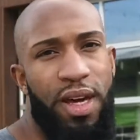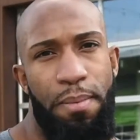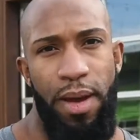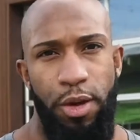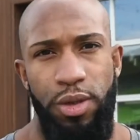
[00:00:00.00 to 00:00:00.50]

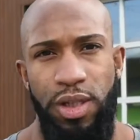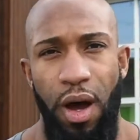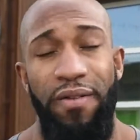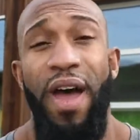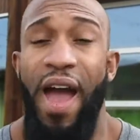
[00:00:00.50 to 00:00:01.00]
commit
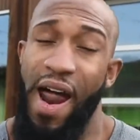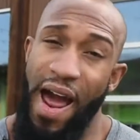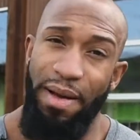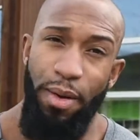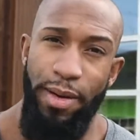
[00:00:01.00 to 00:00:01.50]
yourself. And
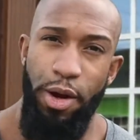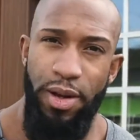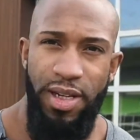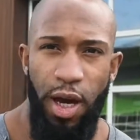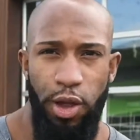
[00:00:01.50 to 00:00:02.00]
I'm here
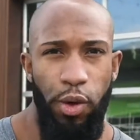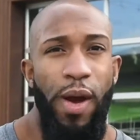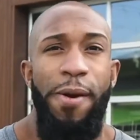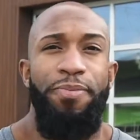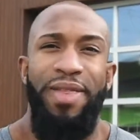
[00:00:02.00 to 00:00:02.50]
to tell
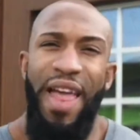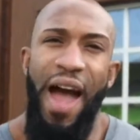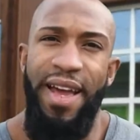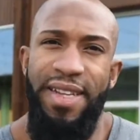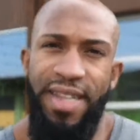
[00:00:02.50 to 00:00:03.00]
you,
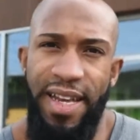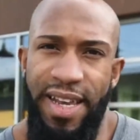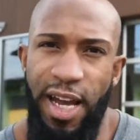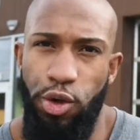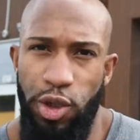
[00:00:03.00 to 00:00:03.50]
that is a
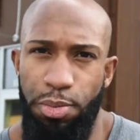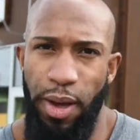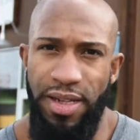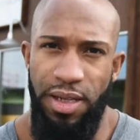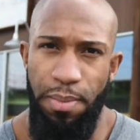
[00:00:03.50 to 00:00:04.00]
dangerous
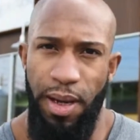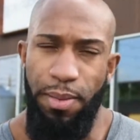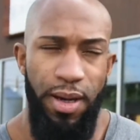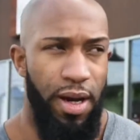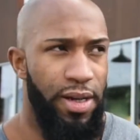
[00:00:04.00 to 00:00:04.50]
place to be,
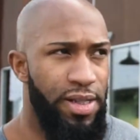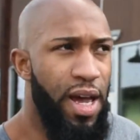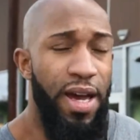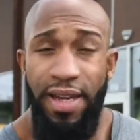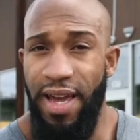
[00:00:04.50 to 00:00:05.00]
because
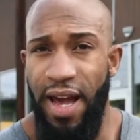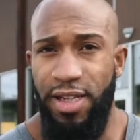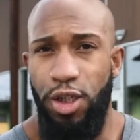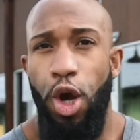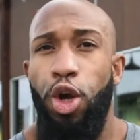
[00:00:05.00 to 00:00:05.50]

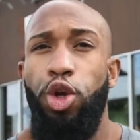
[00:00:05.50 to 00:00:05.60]
yes,